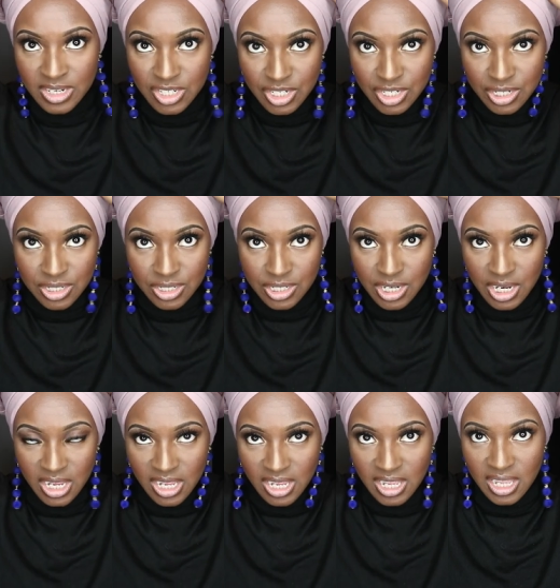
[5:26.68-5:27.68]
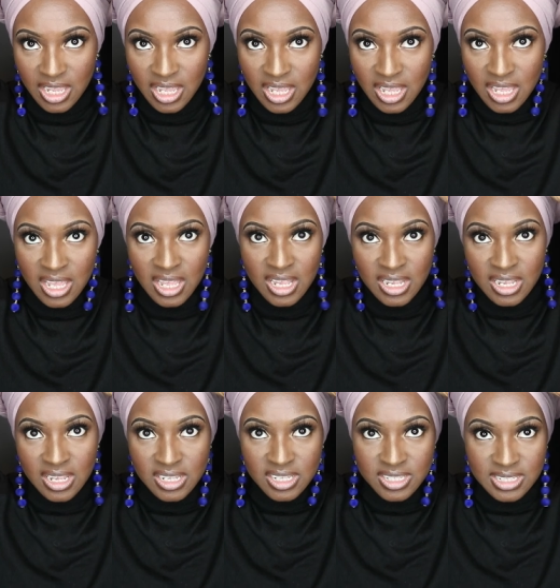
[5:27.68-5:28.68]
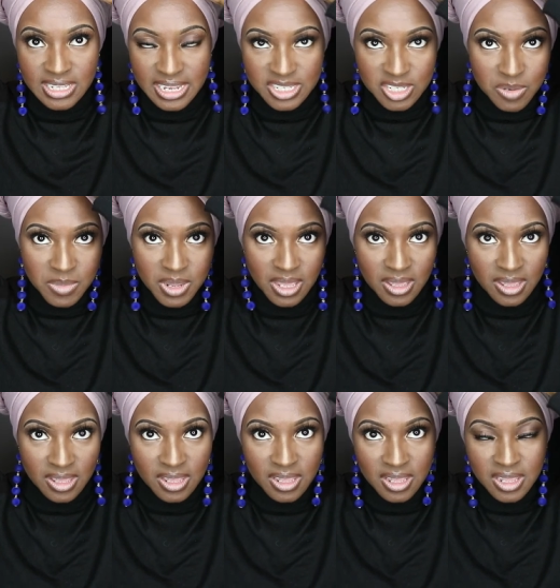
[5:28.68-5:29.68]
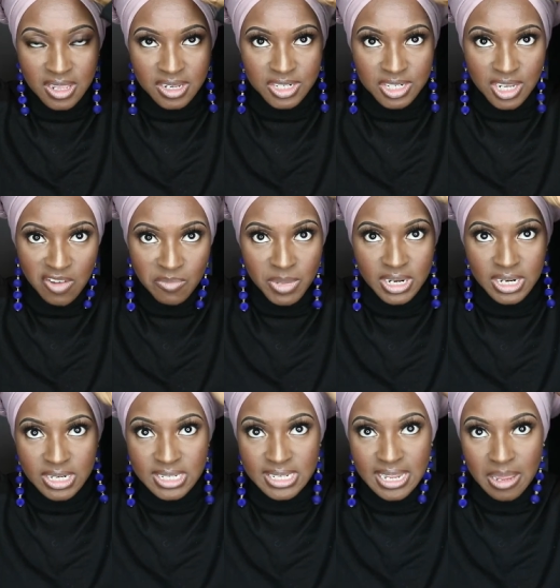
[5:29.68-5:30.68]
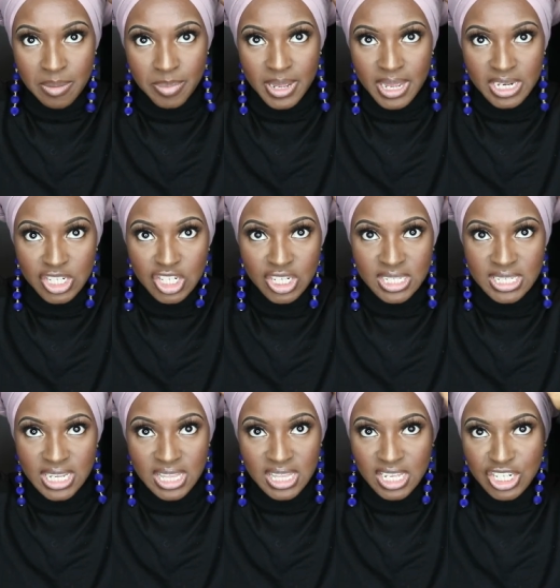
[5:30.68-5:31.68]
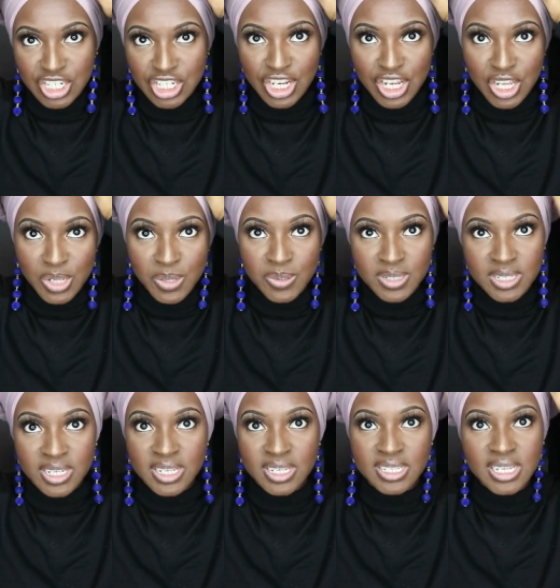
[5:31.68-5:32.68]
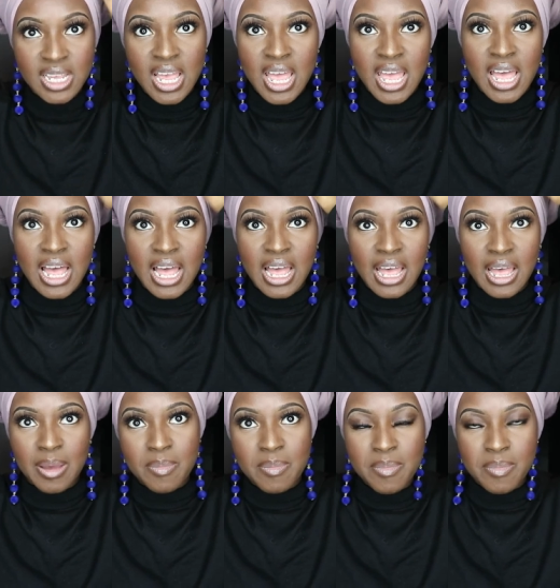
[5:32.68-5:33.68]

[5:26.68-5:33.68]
she said to me, she gave me a little tip, and she said that she uses a